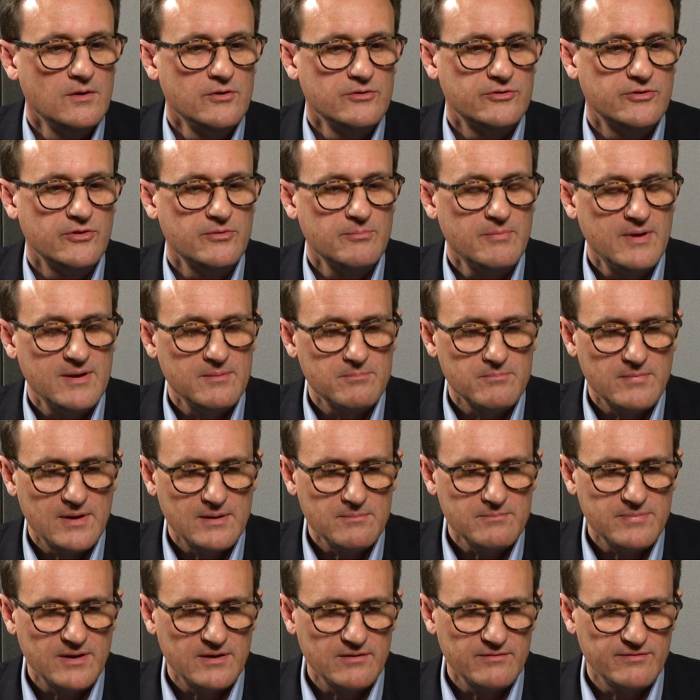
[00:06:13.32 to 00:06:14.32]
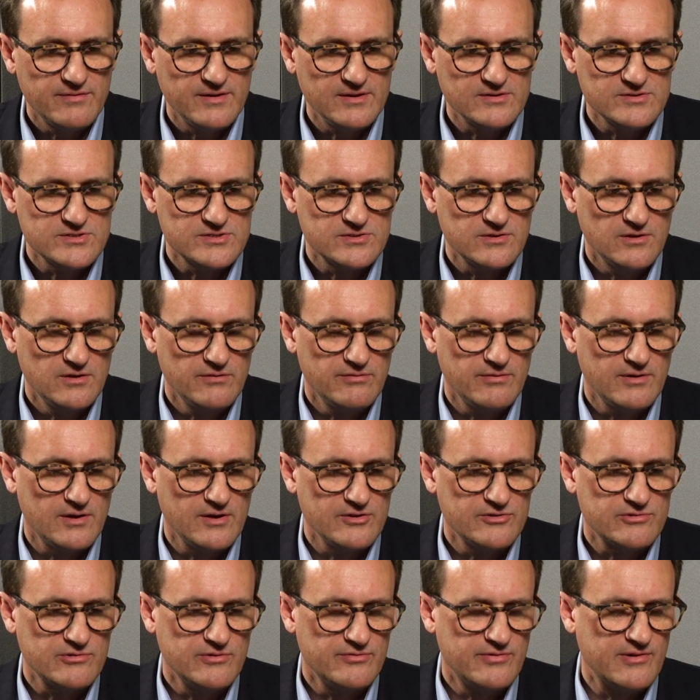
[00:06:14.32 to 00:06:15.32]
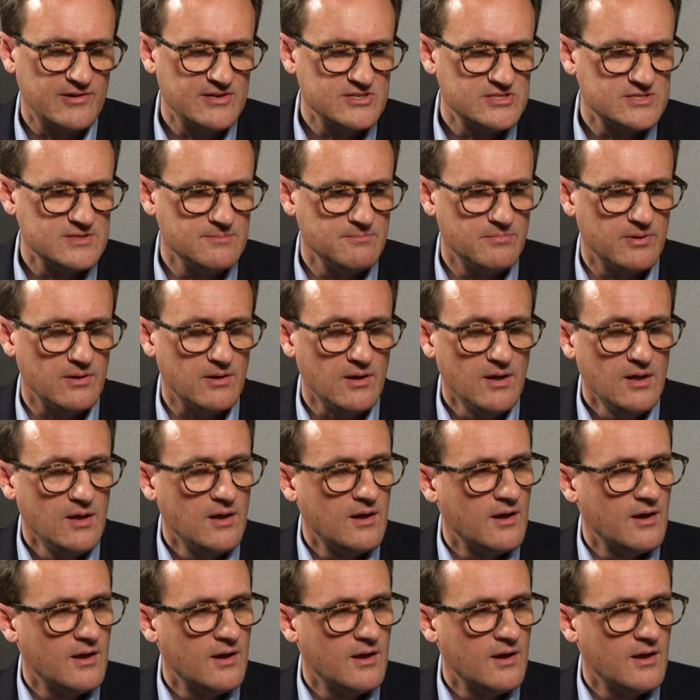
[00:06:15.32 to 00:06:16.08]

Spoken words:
So the main benefits of an ISA are very simple.